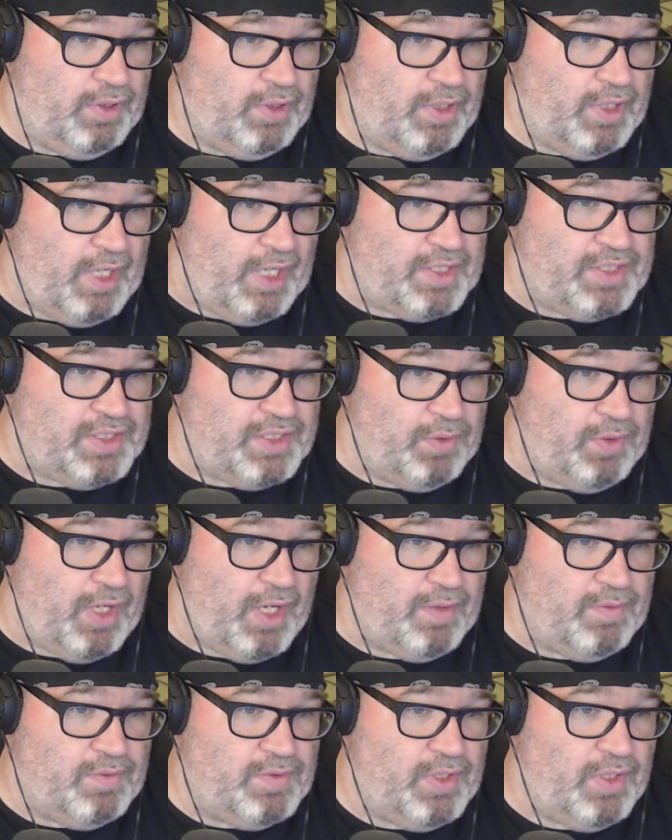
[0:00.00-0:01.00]
yes, okay.
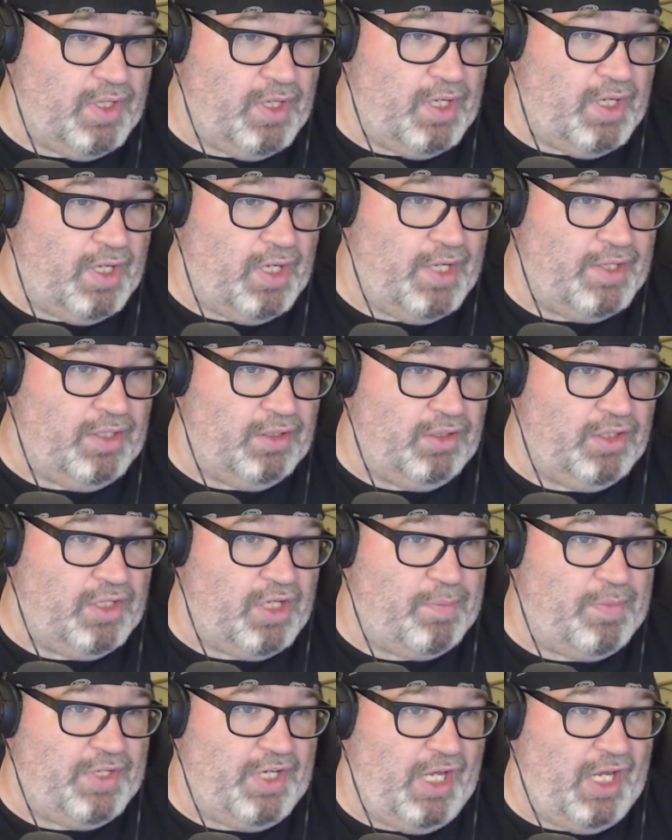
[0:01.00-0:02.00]
So I had to look
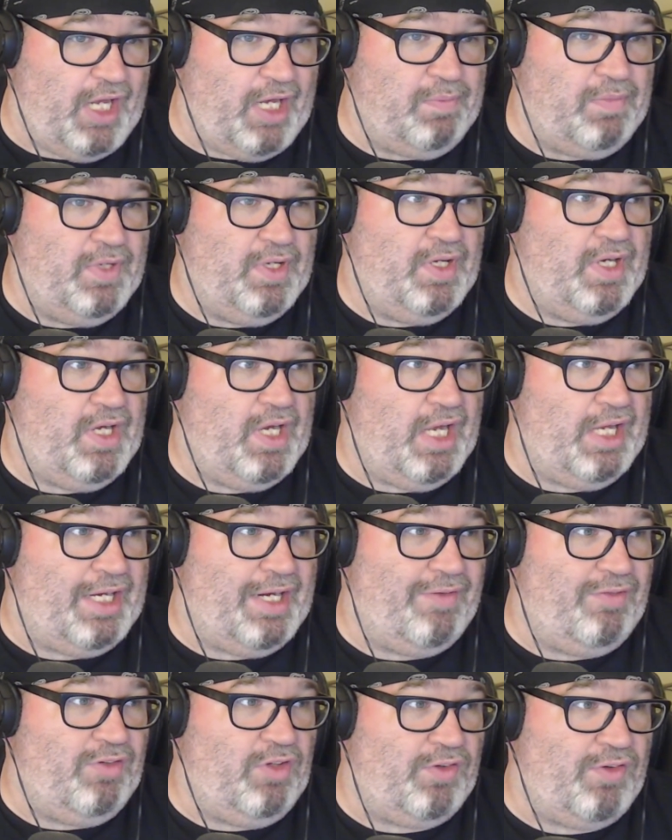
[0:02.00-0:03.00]
up a name, and
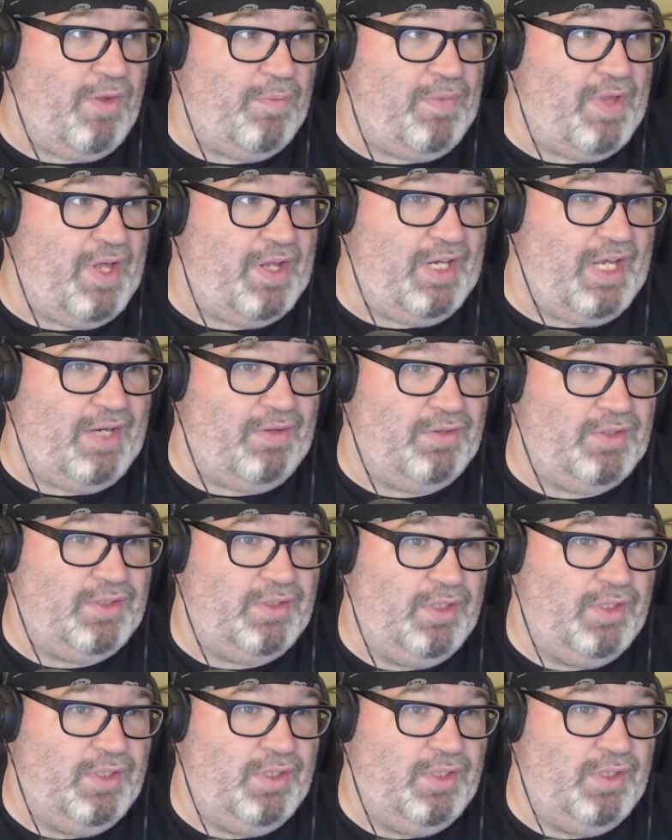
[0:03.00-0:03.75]
I've looked up that name.